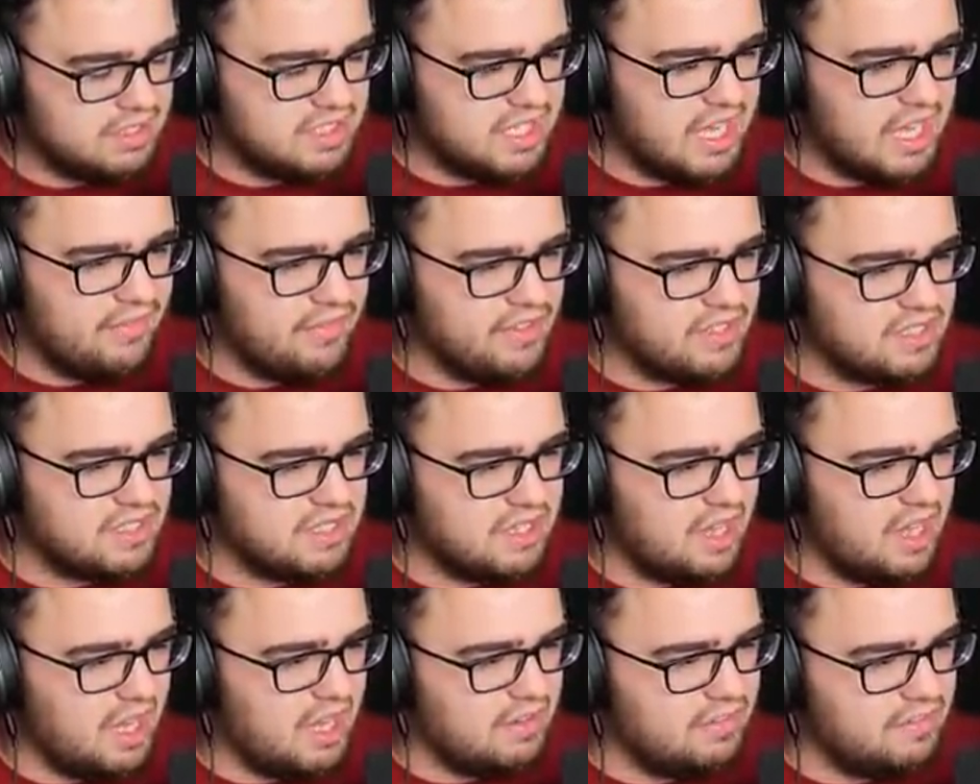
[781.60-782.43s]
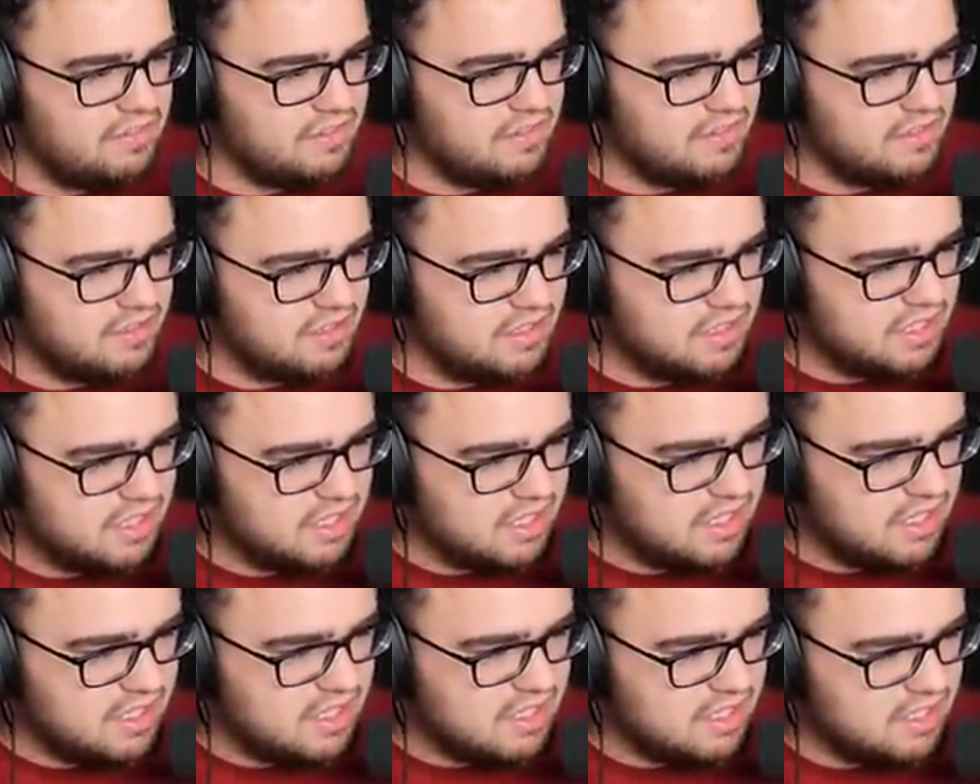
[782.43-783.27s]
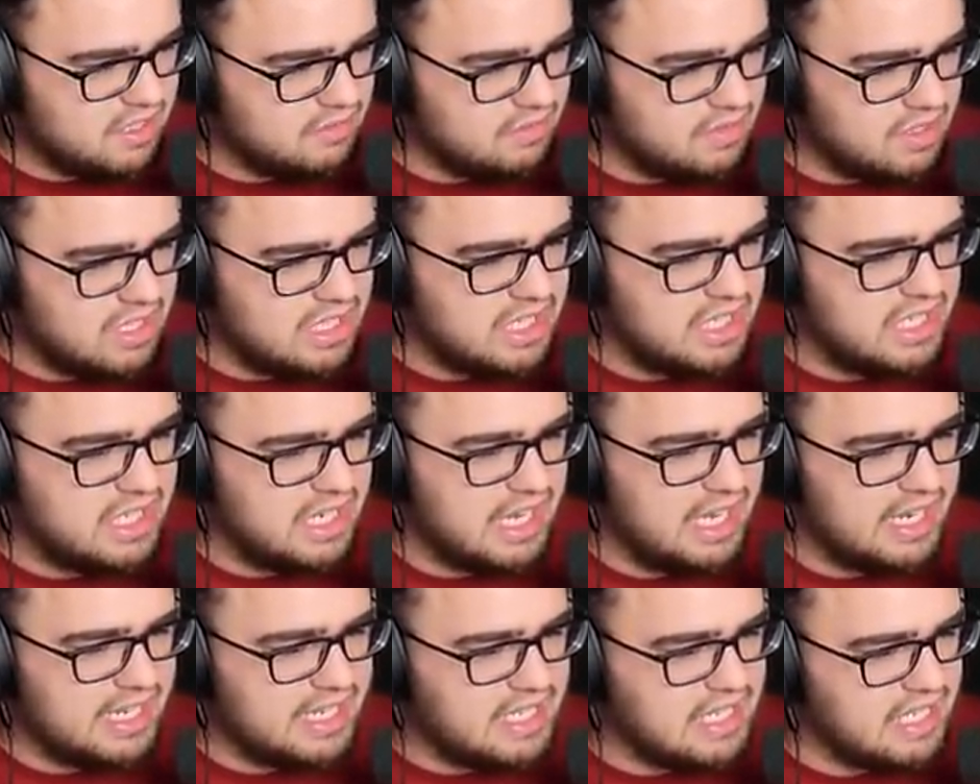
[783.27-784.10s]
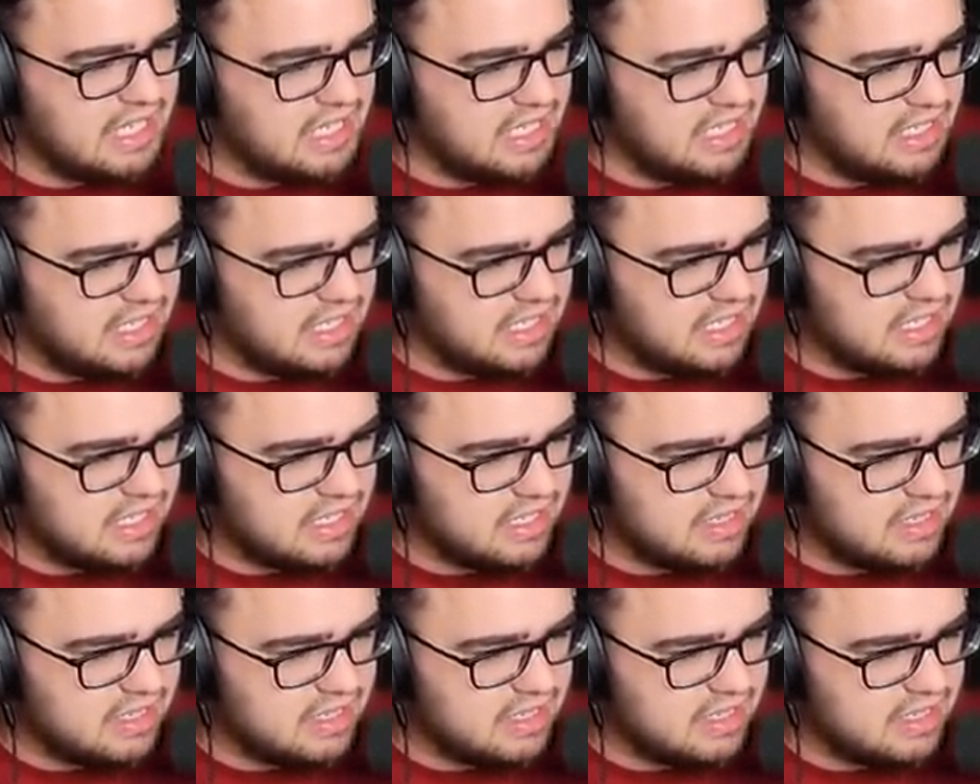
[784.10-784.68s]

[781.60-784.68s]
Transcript: saved his life. And what I get?